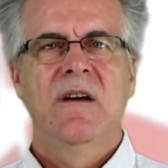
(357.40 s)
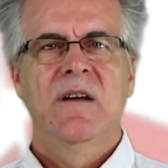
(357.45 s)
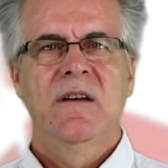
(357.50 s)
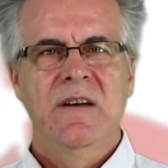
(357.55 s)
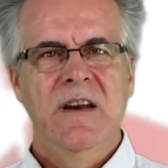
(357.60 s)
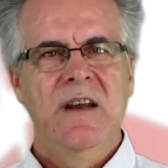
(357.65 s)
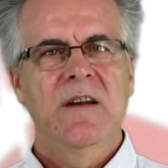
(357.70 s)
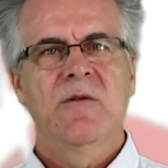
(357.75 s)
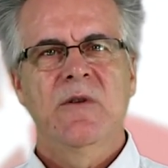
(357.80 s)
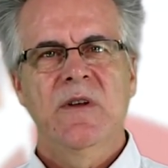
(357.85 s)

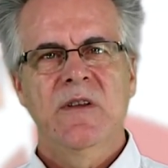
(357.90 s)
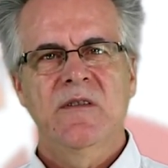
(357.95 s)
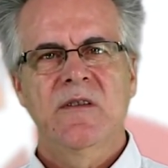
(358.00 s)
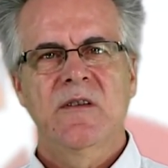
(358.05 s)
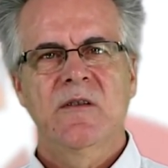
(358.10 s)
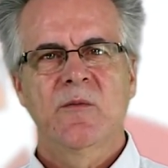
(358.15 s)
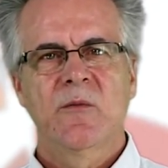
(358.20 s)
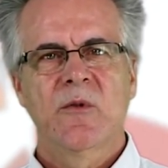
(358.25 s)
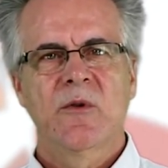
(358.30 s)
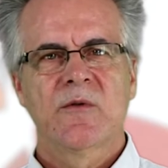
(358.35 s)
Near East
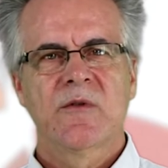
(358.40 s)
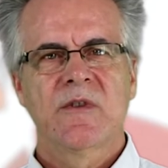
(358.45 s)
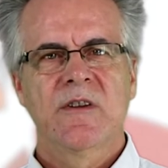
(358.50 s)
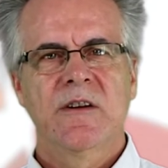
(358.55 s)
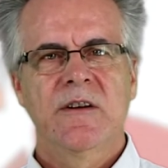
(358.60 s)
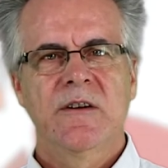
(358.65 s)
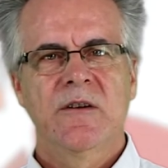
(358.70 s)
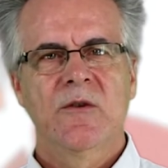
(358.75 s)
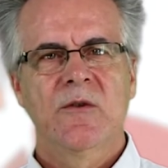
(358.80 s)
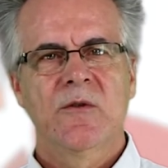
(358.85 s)
is
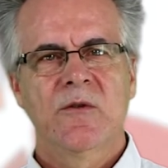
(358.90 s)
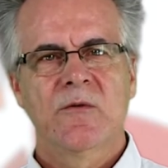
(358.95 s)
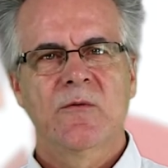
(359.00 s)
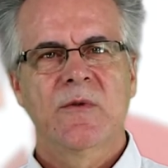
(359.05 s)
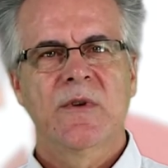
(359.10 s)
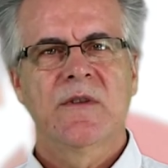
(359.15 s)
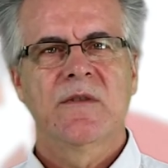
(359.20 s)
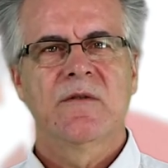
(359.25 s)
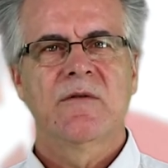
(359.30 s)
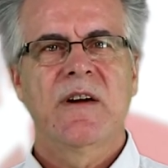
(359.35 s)
mostly used
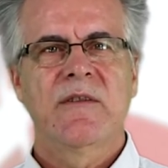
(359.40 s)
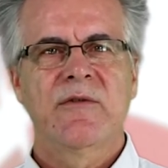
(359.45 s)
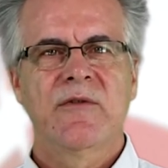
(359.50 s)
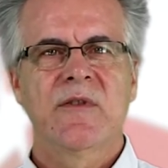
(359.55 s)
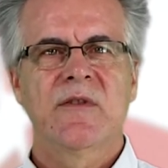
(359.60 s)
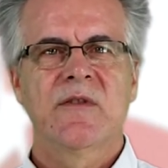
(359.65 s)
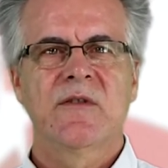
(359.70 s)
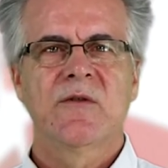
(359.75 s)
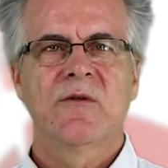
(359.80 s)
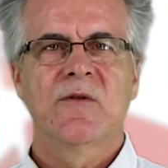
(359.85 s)
with
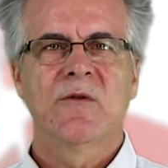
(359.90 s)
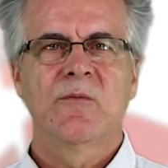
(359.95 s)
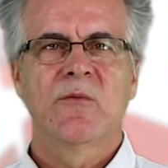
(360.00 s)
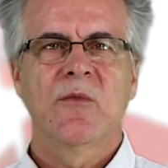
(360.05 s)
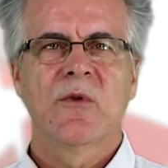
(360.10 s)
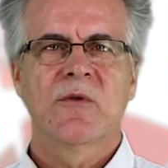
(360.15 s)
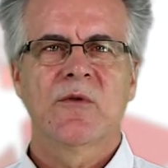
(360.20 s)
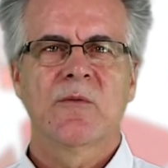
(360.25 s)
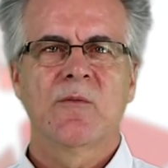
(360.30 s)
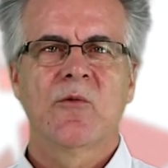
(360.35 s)
reference to the
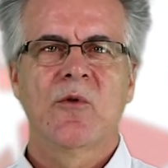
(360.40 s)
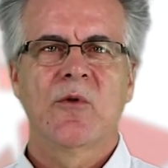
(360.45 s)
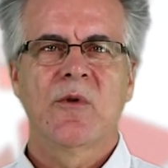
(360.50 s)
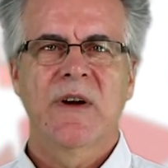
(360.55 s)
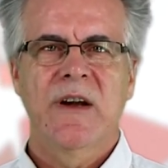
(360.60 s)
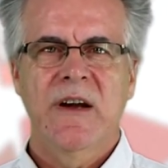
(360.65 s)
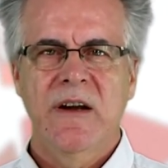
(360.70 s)
more